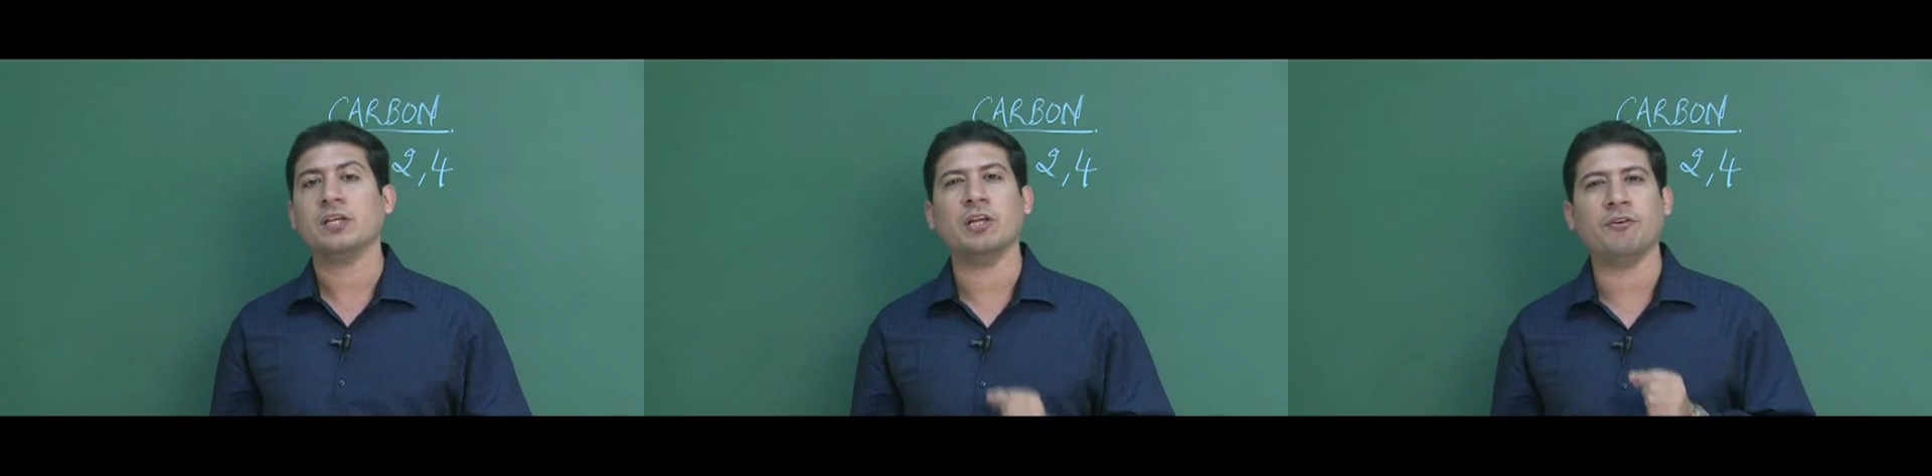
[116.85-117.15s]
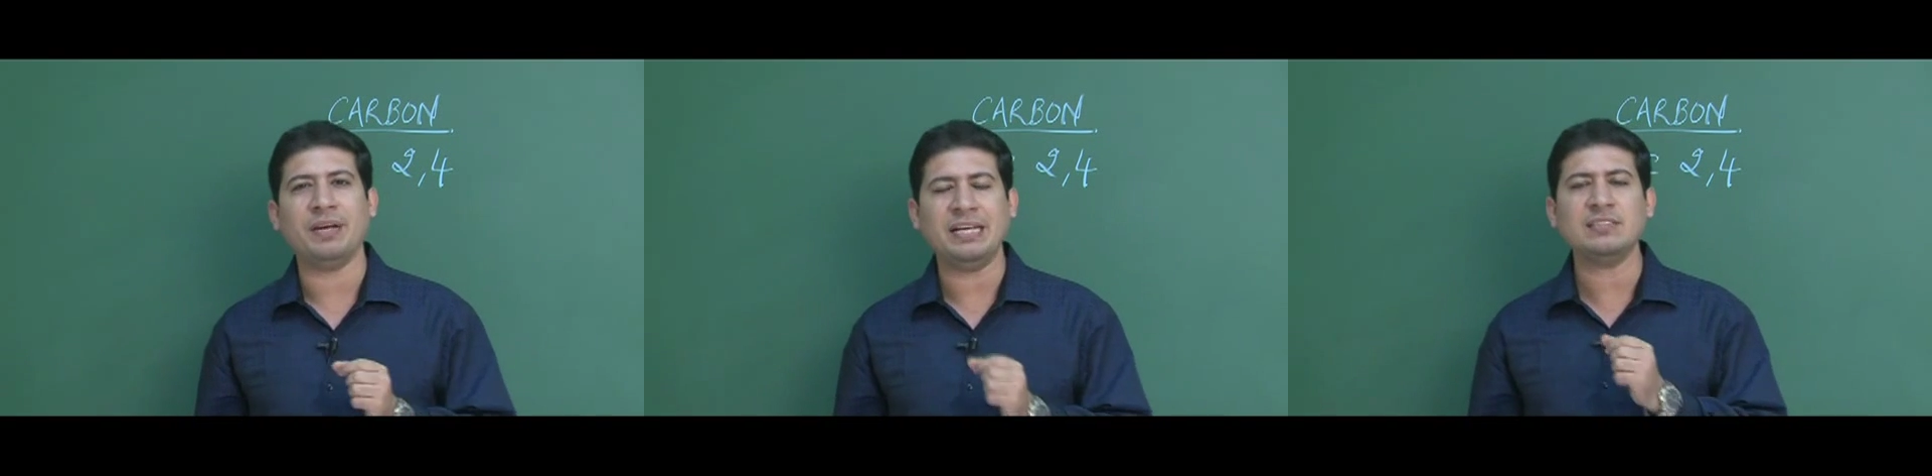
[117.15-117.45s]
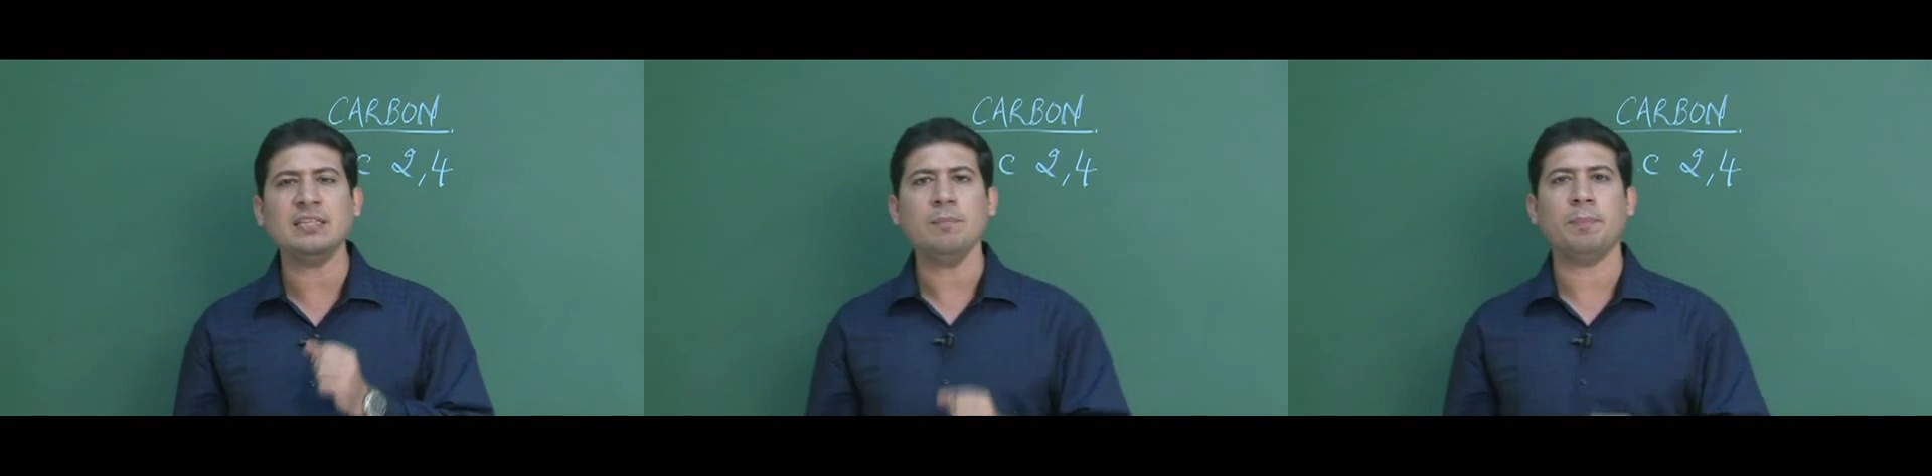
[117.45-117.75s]
The
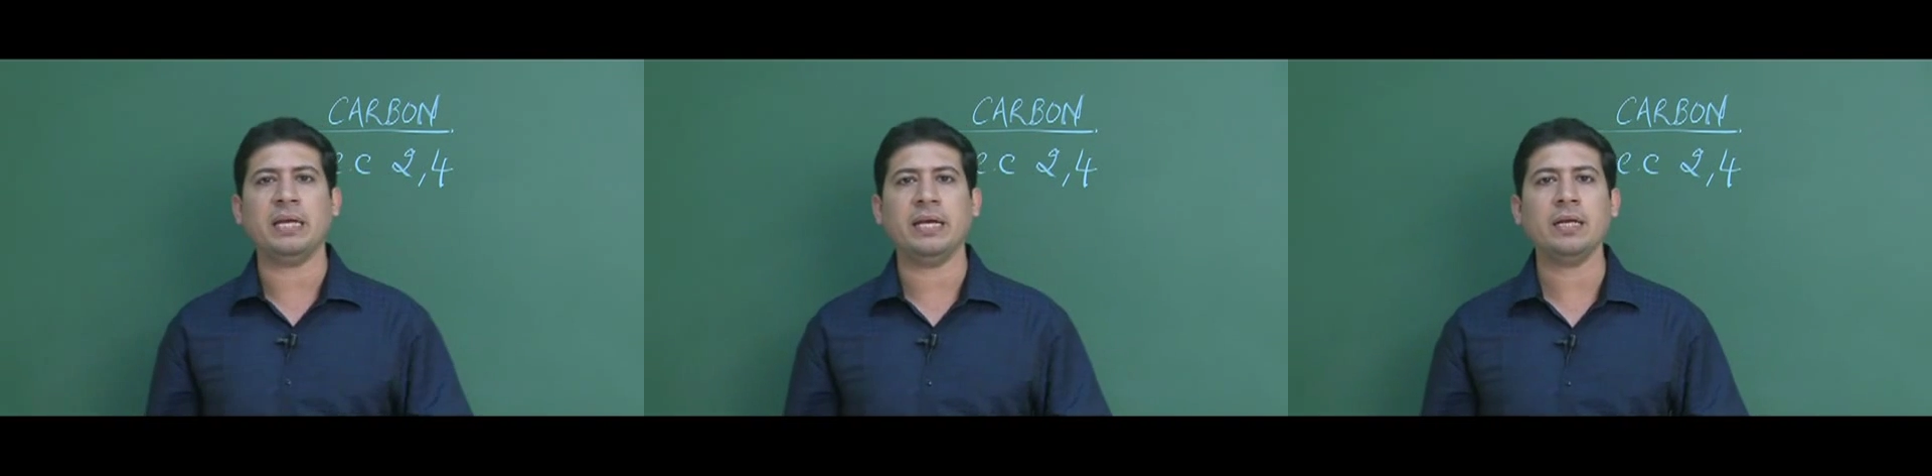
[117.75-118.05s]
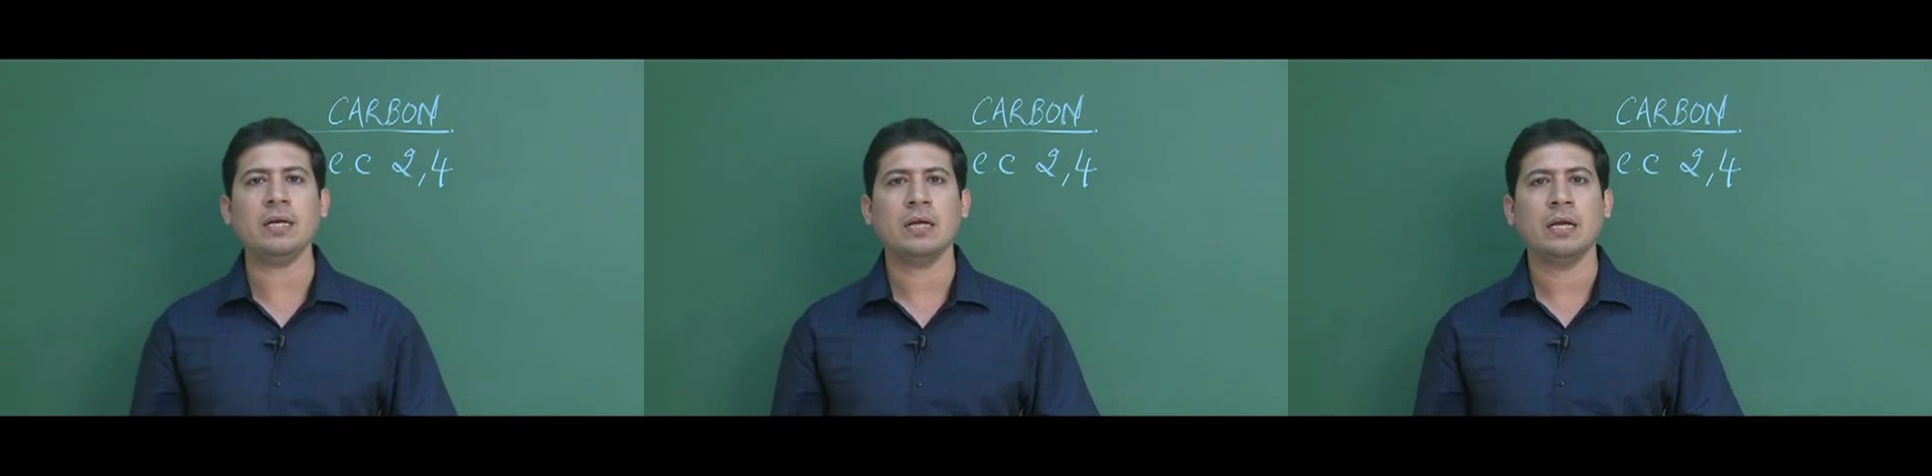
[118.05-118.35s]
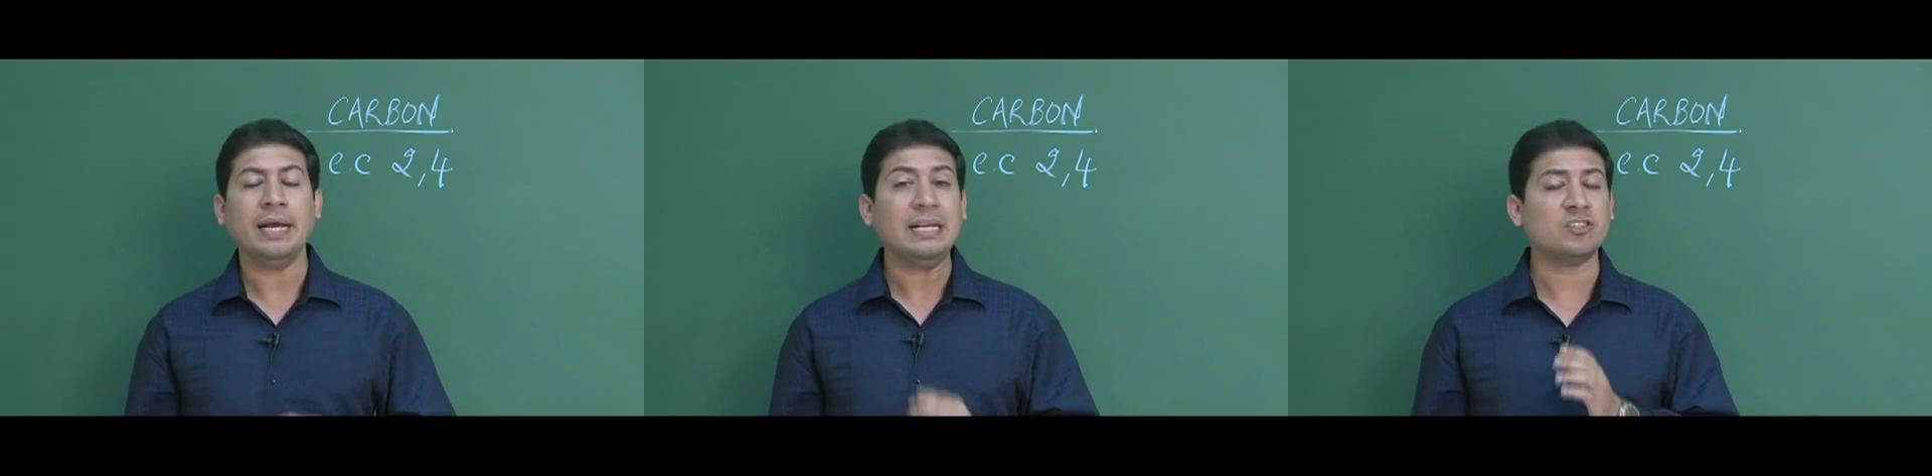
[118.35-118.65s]
reason being,
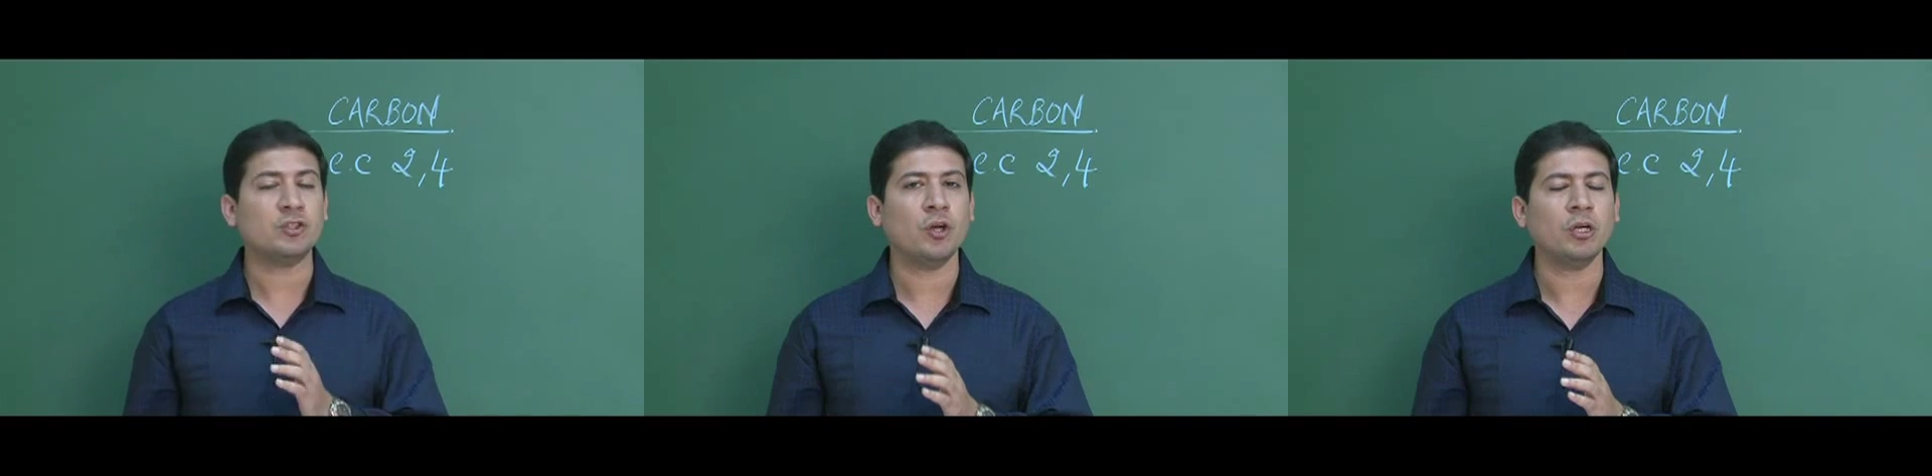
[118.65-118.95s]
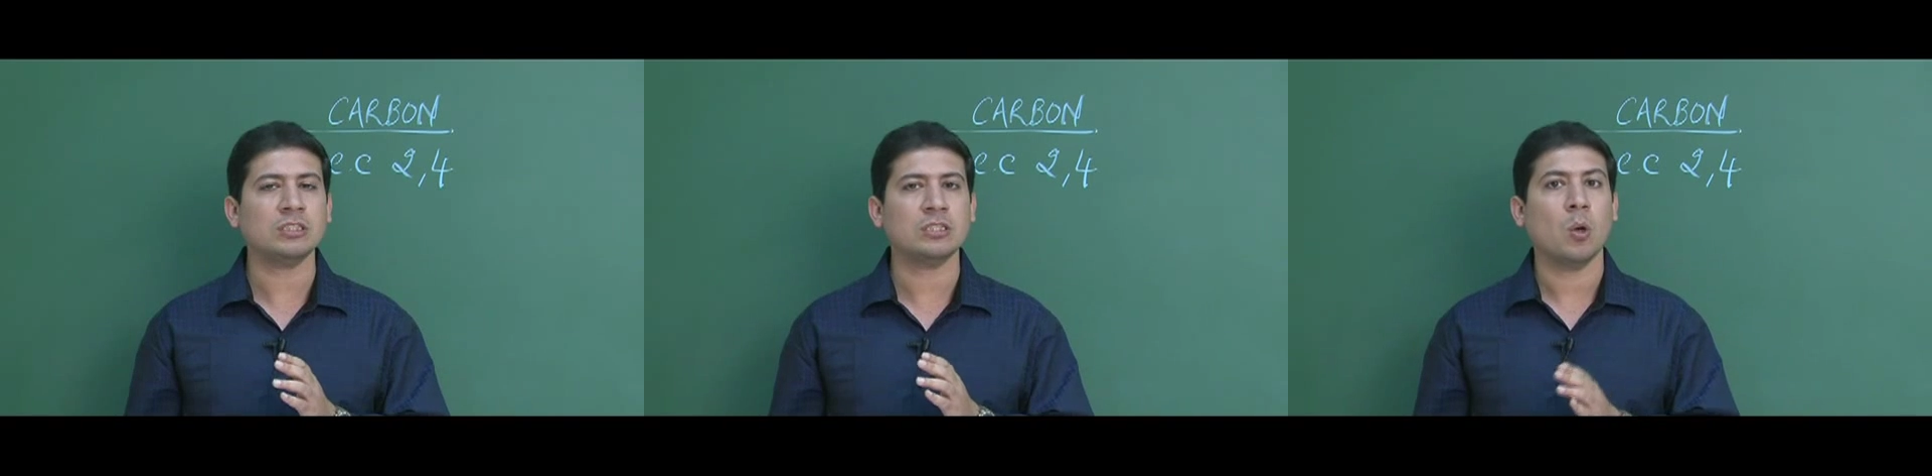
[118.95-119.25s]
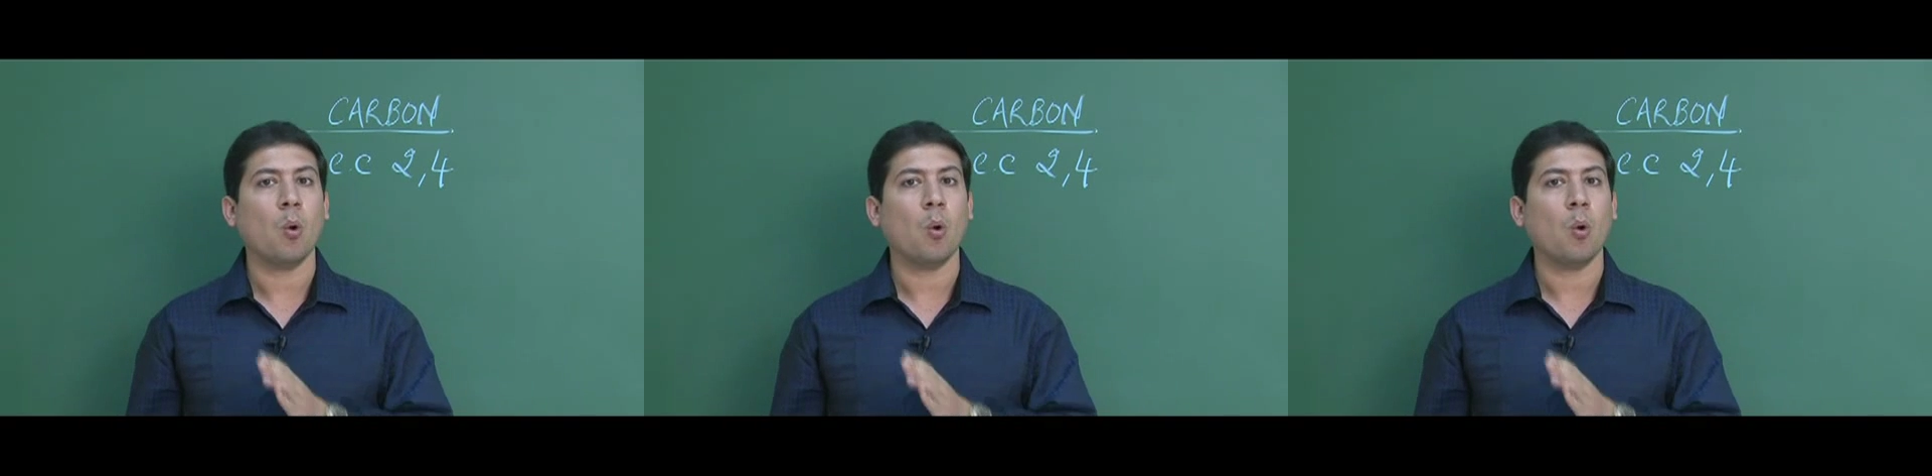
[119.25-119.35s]
it is not